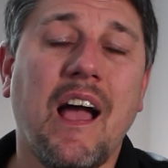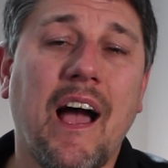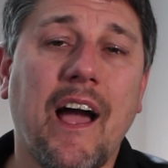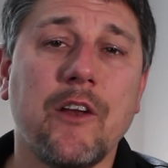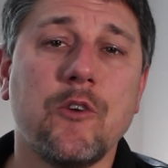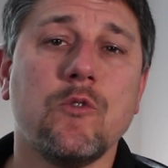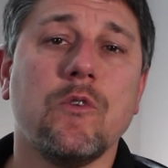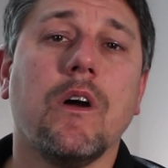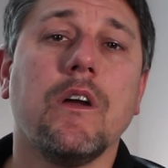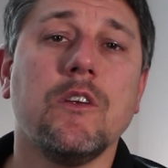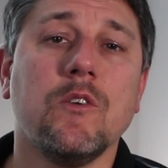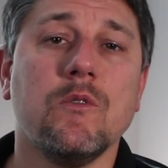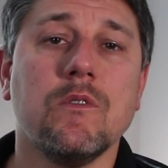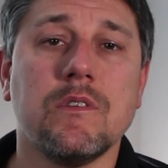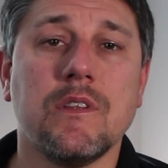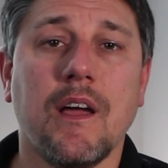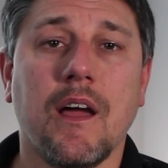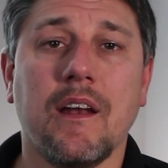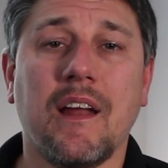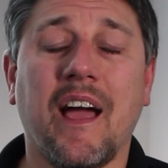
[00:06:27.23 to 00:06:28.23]
I do not use
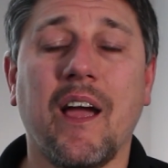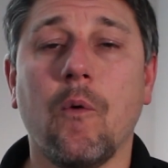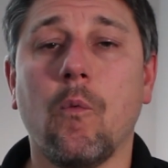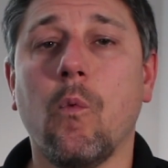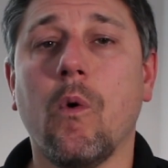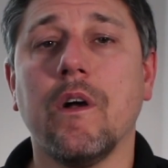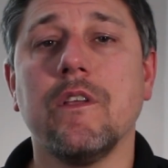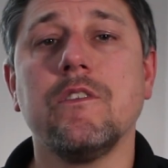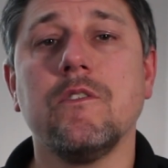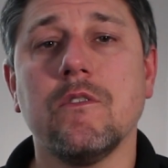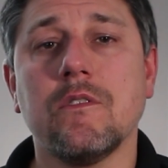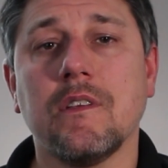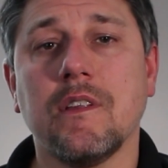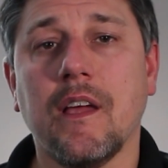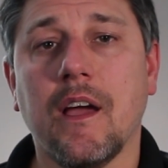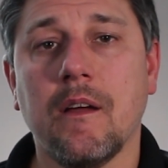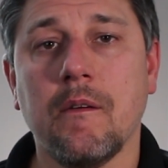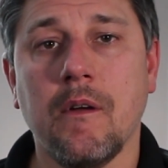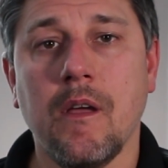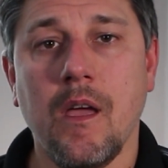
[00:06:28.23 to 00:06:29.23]
that. I was using
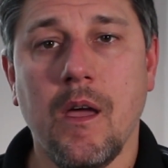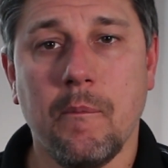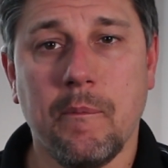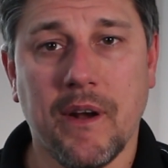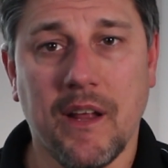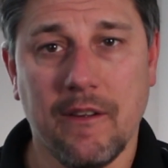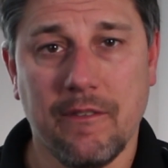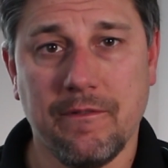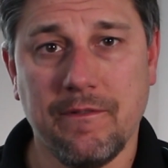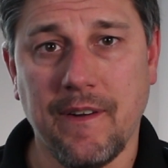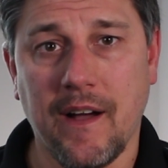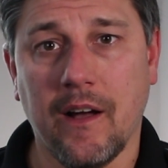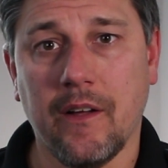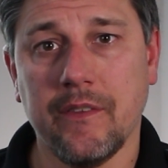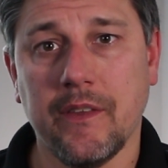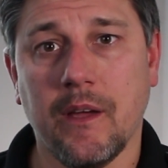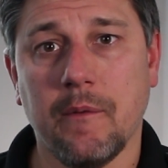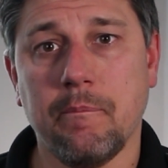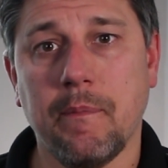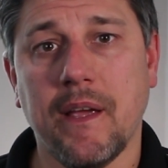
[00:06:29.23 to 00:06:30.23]
that, but I
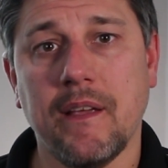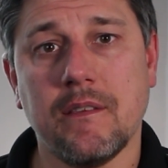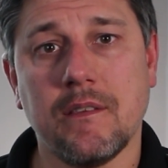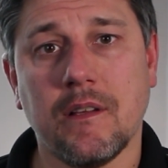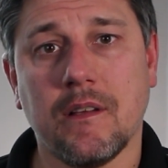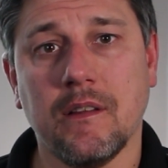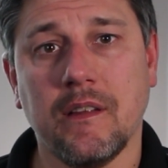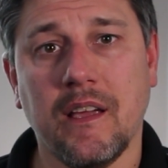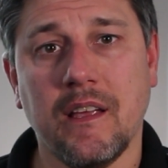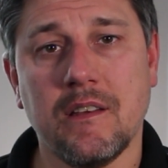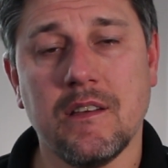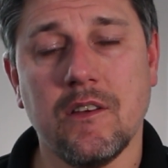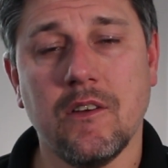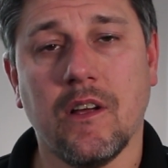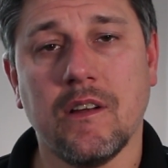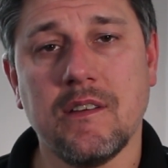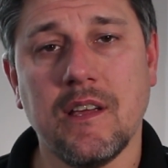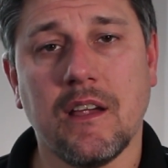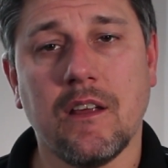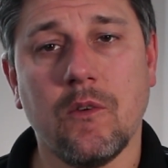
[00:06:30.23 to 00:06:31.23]
found that basically it did
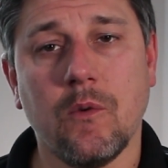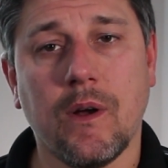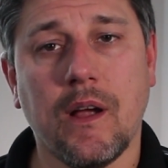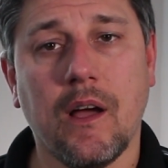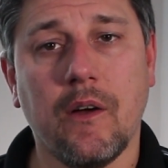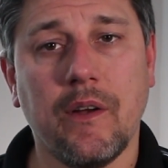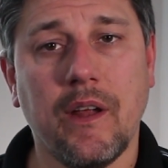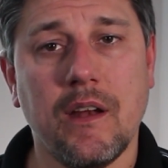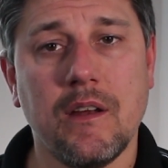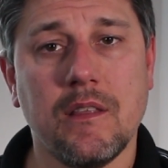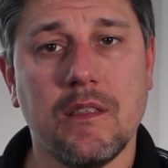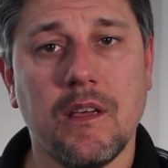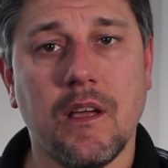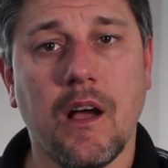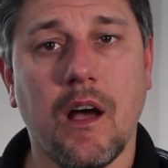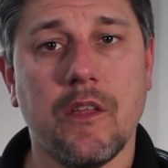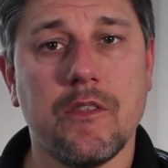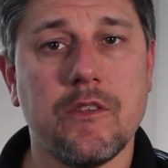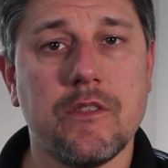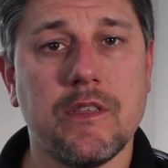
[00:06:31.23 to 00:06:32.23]
not take into account any of the
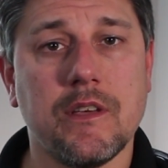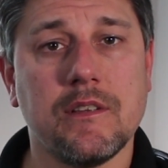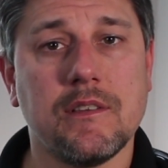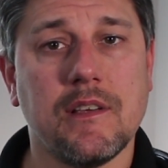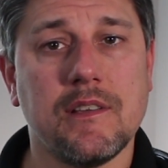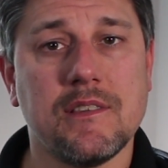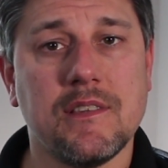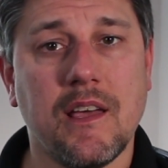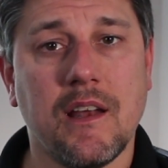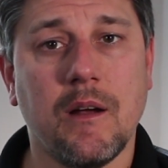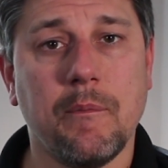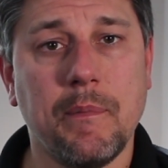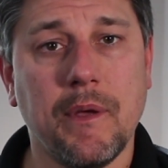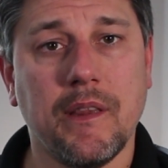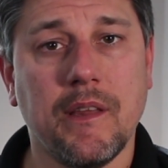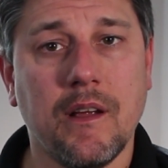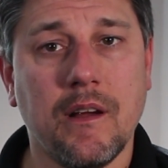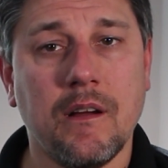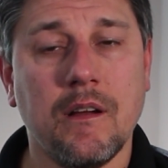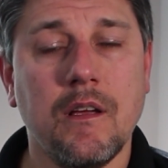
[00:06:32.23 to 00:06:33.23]
other things I set up in
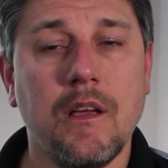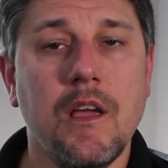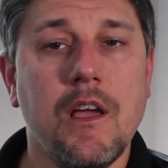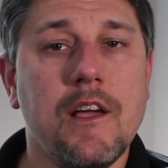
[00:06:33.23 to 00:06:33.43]
there.